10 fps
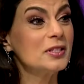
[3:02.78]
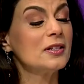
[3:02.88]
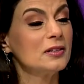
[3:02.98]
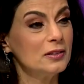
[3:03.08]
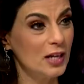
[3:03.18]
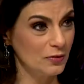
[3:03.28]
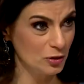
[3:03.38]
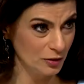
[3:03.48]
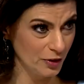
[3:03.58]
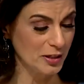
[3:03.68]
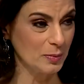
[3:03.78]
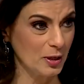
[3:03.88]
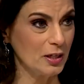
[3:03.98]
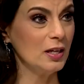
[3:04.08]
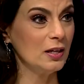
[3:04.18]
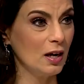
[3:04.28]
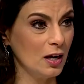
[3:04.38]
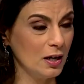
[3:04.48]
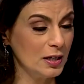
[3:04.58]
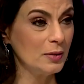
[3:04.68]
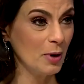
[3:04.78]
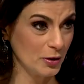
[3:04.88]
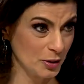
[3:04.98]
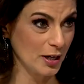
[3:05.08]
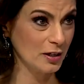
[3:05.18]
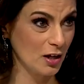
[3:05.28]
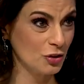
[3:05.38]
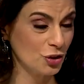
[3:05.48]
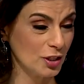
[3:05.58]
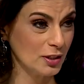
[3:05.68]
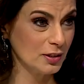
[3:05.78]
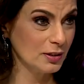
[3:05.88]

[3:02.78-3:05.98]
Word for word: to the level investment uh, in biotechnology.